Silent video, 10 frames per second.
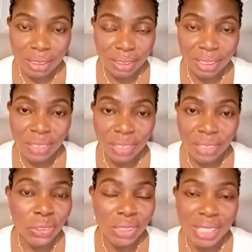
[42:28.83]
They're not
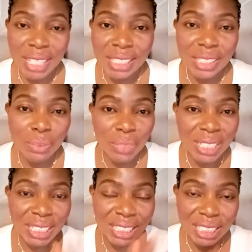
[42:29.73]
just anything when they
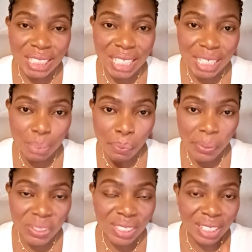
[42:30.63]
stress
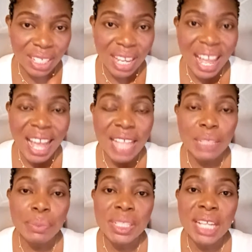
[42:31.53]
person,
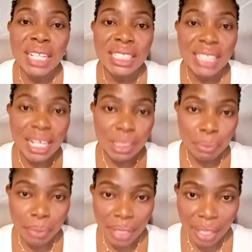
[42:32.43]
especially the
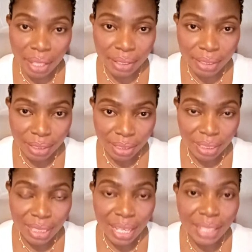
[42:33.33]
Asperger's
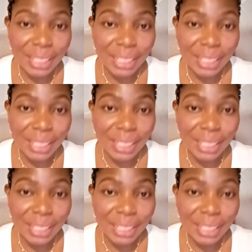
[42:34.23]
inside.